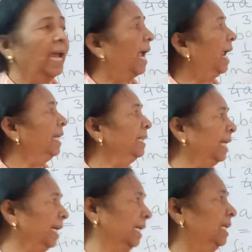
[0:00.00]
and
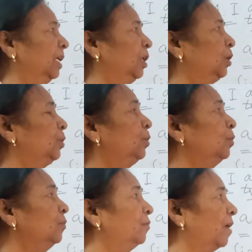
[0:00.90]
then
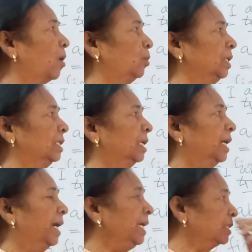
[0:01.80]
you found
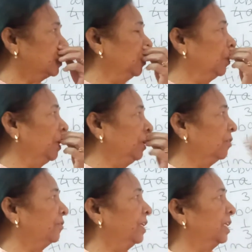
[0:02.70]
its moment
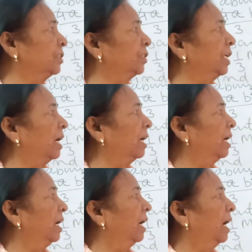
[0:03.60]
of inertia
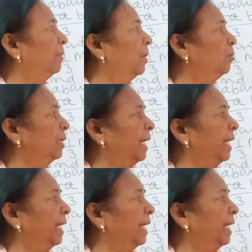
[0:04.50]
about